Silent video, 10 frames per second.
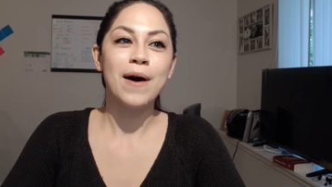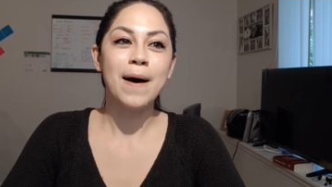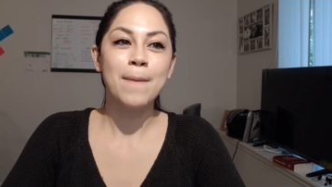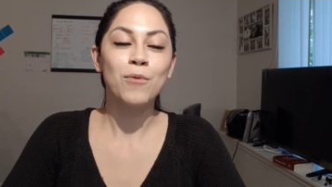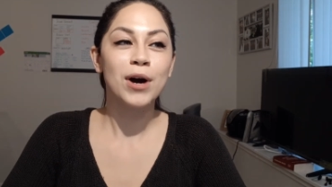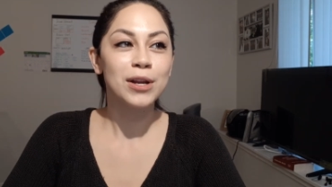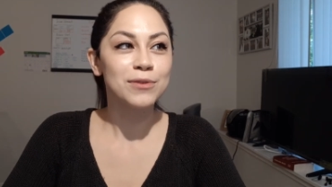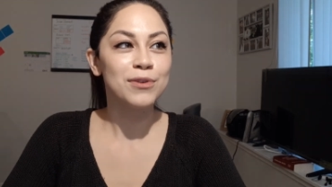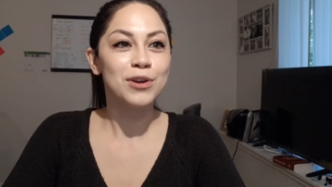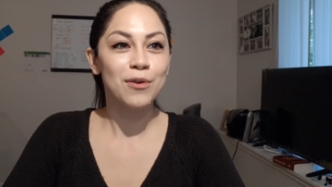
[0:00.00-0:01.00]
Um,
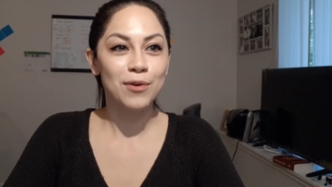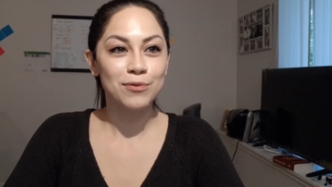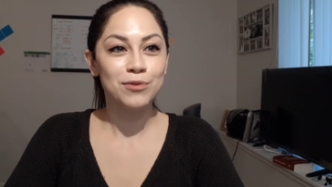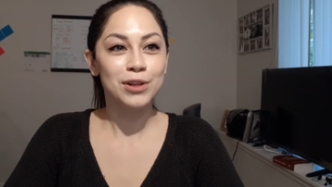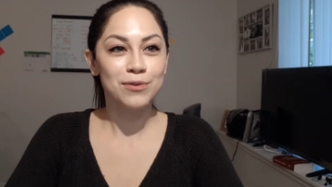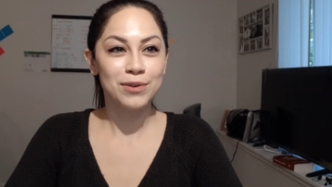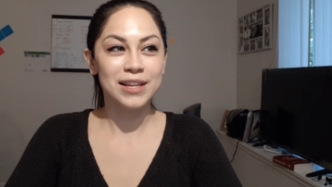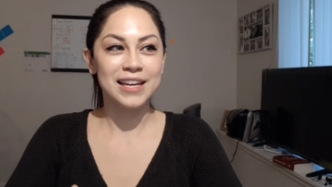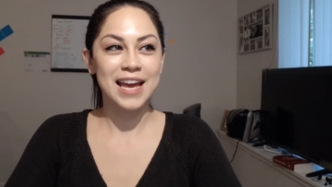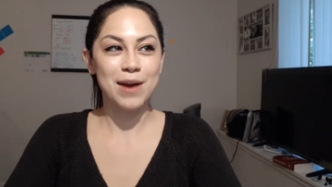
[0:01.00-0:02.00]
one video what really,
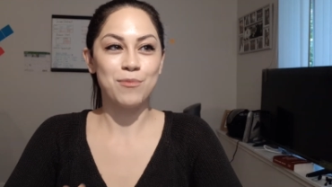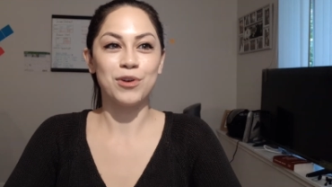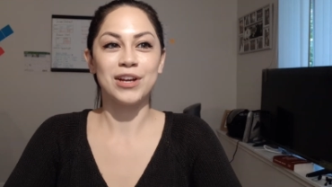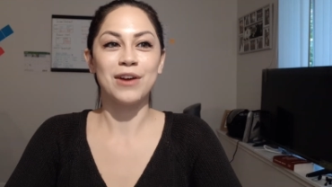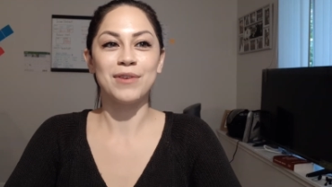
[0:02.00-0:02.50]
really am working